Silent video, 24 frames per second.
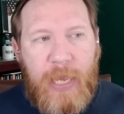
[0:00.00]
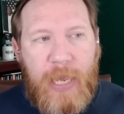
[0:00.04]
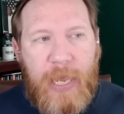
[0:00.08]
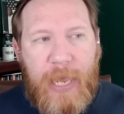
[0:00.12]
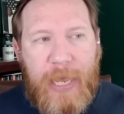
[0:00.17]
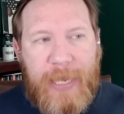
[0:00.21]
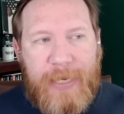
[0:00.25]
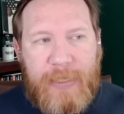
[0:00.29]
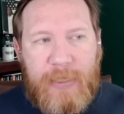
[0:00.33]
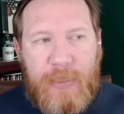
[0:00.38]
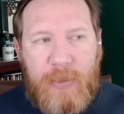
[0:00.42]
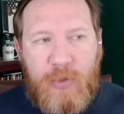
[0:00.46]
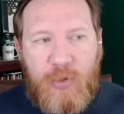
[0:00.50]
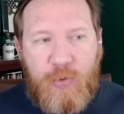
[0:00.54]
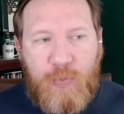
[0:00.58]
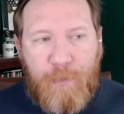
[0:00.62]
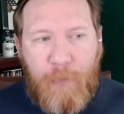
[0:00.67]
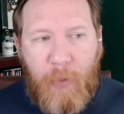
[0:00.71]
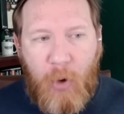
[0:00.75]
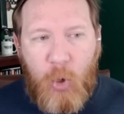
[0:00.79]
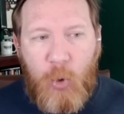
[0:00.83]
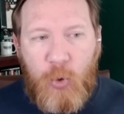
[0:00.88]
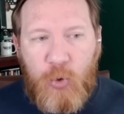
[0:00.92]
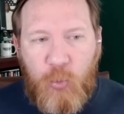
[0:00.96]
And
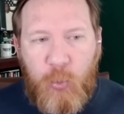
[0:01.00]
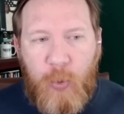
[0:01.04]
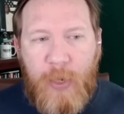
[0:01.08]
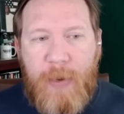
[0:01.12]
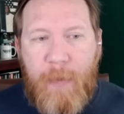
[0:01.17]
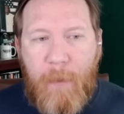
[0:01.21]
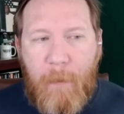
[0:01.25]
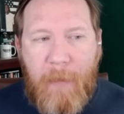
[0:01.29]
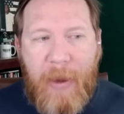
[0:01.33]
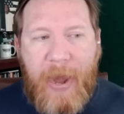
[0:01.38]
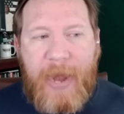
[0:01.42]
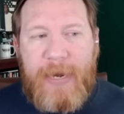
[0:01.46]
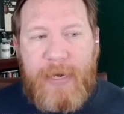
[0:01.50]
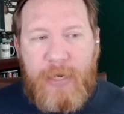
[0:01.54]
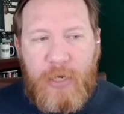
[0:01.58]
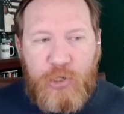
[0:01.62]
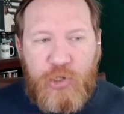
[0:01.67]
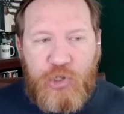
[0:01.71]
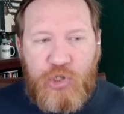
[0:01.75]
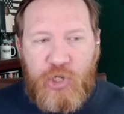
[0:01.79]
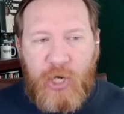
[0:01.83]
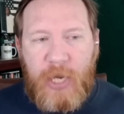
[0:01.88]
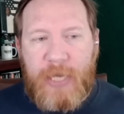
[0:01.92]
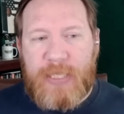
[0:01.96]
Baldwin made an
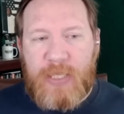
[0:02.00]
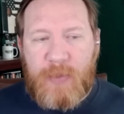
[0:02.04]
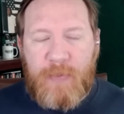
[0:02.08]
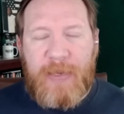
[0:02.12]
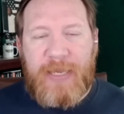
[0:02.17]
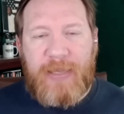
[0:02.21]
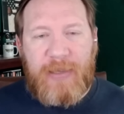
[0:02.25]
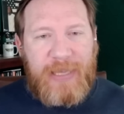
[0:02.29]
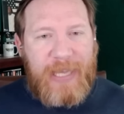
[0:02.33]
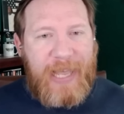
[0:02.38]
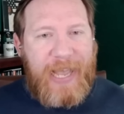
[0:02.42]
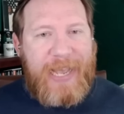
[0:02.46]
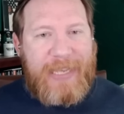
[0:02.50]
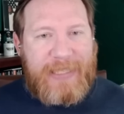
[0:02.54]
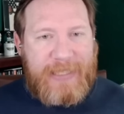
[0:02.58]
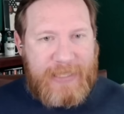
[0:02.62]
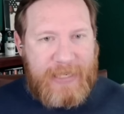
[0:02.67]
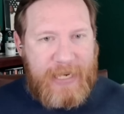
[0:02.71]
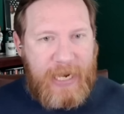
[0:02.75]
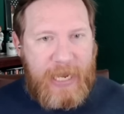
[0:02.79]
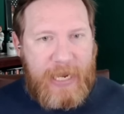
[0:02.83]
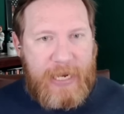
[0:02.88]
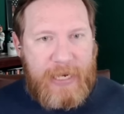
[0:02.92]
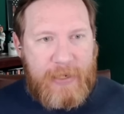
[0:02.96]
adjustment last
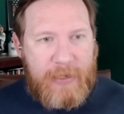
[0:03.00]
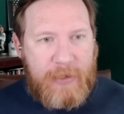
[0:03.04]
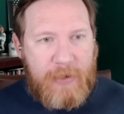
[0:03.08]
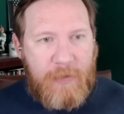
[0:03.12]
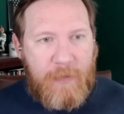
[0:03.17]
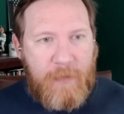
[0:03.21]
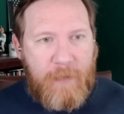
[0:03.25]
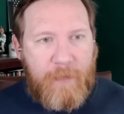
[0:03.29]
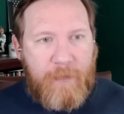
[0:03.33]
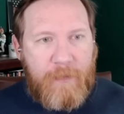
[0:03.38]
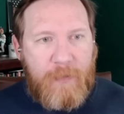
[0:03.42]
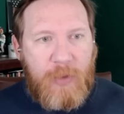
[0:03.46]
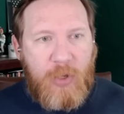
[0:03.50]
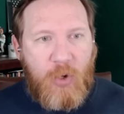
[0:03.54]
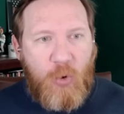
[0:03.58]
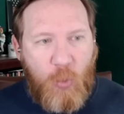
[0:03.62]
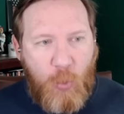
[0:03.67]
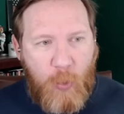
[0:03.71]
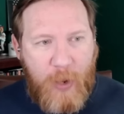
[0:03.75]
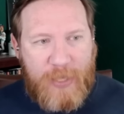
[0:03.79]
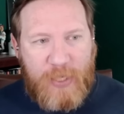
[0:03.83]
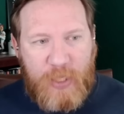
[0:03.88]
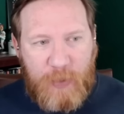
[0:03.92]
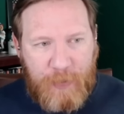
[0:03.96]
night
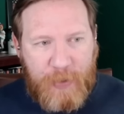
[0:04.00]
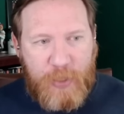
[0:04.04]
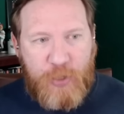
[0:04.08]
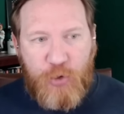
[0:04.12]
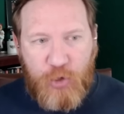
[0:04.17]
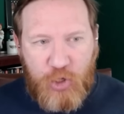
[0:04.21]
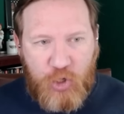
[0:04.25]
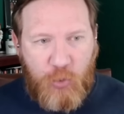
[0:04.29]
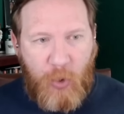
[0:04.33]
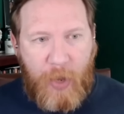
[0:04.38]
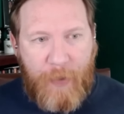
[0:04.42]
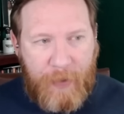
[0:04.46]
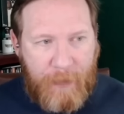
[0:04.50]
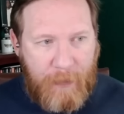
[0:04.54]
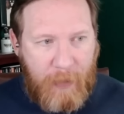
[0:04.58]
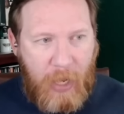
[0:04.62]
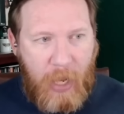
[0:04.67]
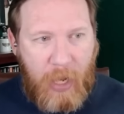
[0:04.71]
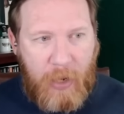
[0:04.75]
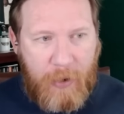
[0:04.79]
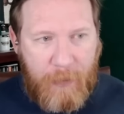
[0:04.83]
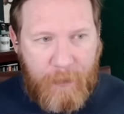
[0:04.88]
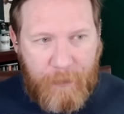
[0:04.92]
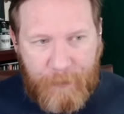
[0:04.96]
with Spencer
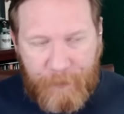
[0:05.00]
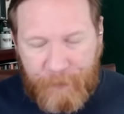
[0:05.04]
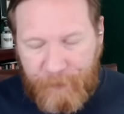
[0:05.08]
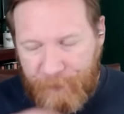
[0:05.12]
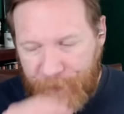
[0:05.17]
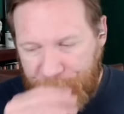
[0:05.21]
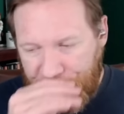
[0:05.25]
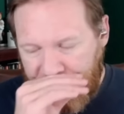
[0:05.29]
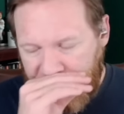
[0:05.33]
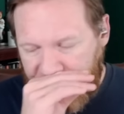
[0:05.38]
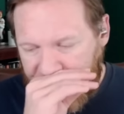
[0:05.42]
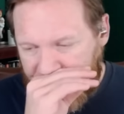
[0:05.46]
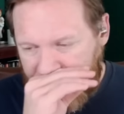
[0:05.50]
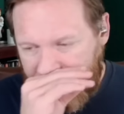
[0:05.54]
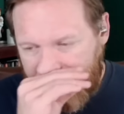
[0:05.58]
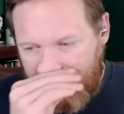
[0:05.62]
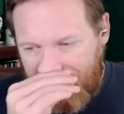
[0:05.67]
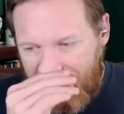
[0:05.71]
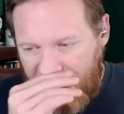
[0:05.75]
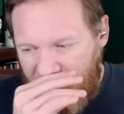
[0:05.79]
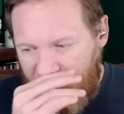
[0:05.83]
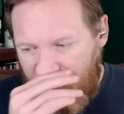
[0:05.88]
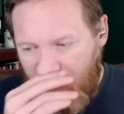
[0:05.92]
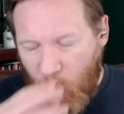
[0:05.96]
Schwellenbach,
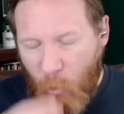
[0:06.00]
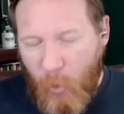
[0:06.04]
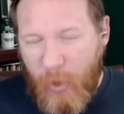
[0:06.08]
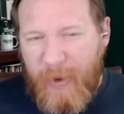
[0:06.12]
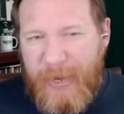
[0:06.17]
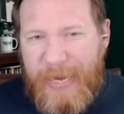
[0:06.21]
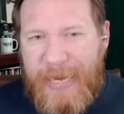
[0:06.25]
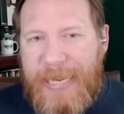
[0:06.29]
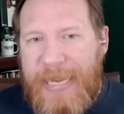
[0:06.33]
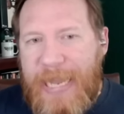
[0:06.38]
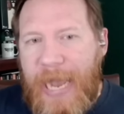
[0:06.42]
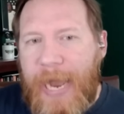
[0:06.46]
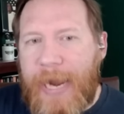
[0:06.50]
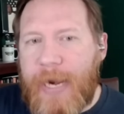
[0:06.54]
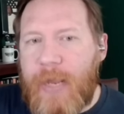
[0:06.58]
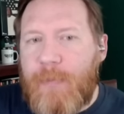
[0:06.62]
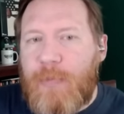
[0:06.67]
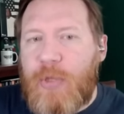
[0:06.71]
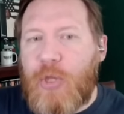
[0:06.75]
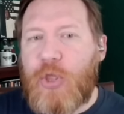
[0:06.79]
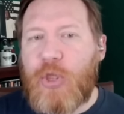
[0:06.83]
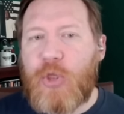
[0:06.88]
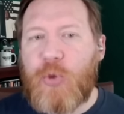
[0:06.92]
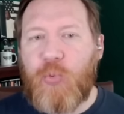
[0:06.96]
where he got him
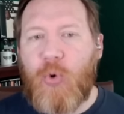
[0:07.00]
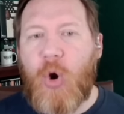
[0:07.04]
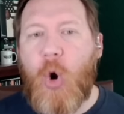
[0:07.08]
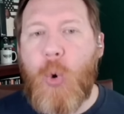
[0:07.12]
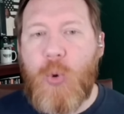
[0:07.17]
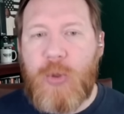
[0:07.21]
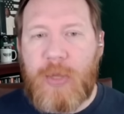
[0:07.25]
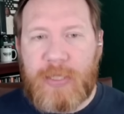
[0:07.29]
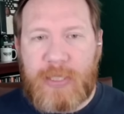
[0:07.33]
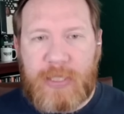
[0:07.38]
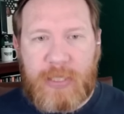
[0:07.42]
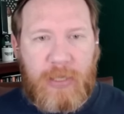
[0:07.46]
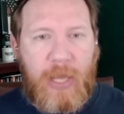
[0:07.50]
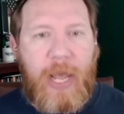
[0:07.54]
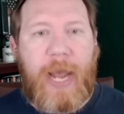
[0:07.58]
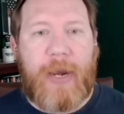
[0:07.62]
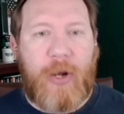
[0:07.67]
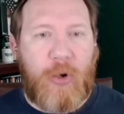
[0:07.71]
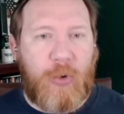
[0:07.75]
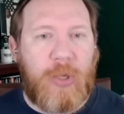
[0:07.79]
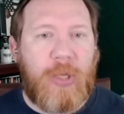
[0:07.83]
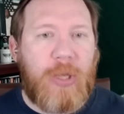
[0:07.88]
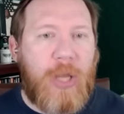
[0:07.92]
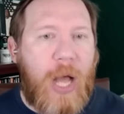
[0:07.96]
to throw the
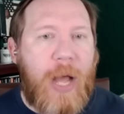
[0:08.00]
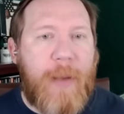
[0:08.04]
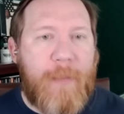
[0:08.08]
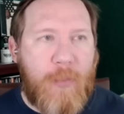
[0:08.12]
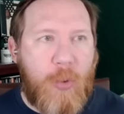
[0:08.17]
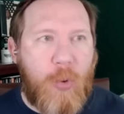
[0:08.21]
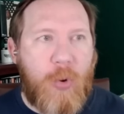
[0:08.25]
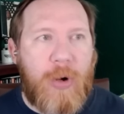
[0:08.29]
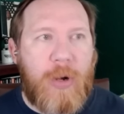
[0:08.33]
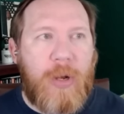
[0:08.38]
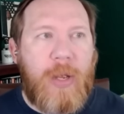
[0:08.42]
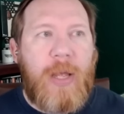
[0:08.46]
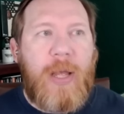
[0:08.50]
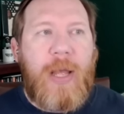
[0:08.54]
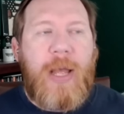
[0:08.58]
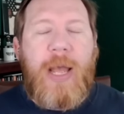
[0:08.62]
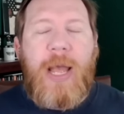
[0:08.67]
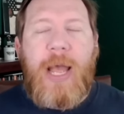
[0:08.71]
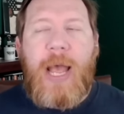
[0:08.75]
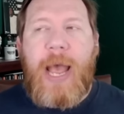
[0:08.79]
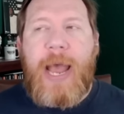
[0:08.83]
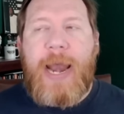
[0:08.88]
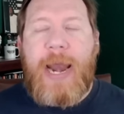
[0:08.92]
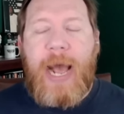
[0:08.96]
slider a lot more.
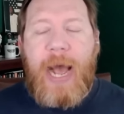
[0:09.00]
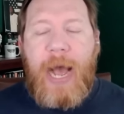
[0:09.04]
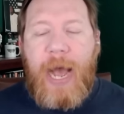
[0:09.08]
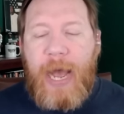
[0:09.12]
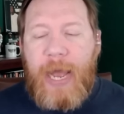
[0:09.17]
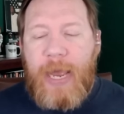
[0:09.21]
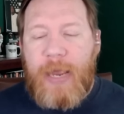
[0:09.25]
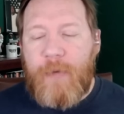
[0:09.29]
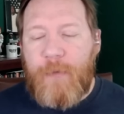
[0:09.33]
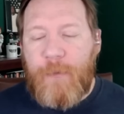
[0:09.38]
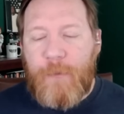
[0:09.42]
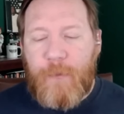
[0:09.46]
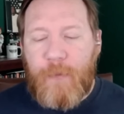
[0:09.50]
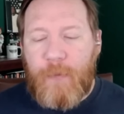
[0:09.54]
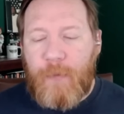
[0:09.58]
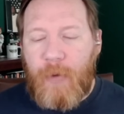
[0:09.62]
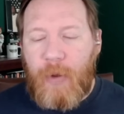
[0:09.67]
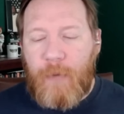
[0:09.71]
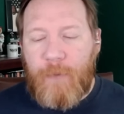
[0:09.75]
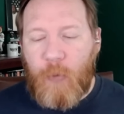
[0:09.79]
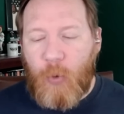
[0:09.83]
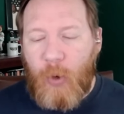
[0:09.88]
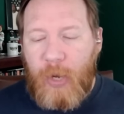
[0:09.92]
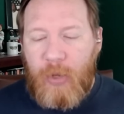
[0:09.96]
And I've,
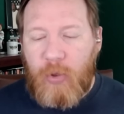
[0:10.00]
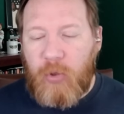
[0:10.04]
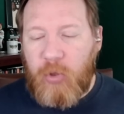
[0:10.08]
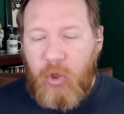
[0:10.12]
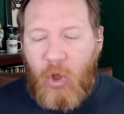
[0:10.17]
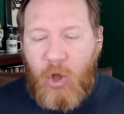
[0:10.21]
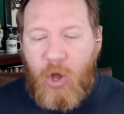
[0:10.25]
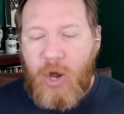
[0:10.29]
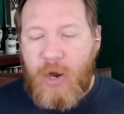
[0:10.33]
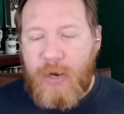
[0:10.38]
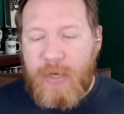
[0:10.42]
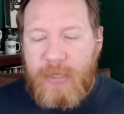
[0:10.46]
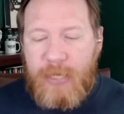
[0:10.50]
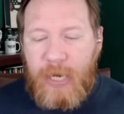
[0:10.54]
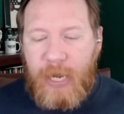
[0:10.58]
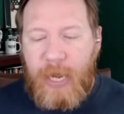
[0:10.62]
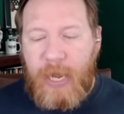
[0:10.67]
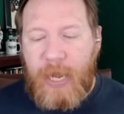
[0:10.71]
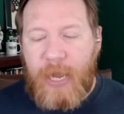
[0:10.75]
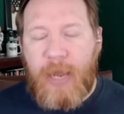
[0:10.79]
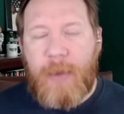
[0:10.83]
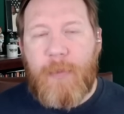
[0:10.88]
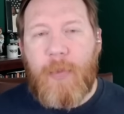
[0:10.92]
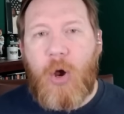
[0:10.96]
for a long
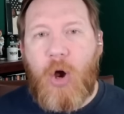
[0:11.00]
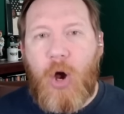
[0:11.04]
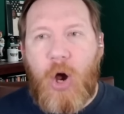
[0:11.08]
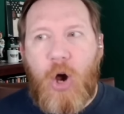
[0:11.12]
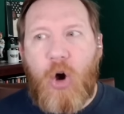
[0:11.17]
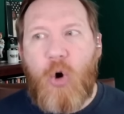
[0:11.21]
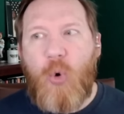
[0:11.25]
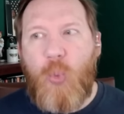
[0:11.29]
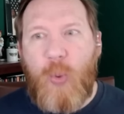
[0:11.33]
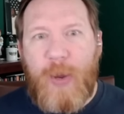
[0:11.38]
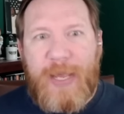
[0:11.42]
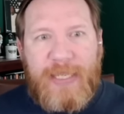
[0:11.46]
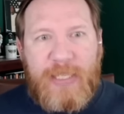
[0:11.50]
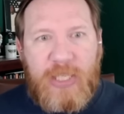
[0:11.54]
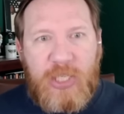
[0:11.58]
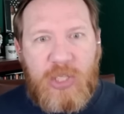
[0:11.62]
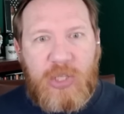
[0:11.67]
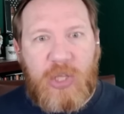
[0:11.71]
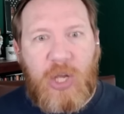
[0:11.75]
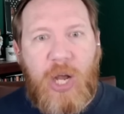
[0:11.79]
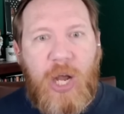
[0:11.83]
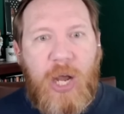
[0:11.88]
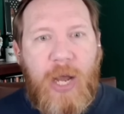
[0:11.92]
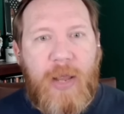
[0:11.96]
time, always
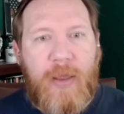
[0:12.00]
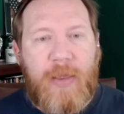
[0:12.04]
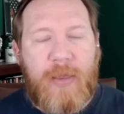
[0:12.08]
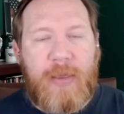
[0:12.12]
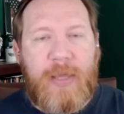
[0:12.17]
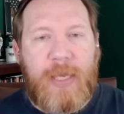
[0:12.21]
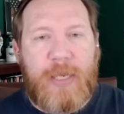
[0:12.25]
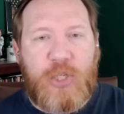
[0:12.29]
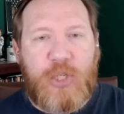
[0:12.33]
thought that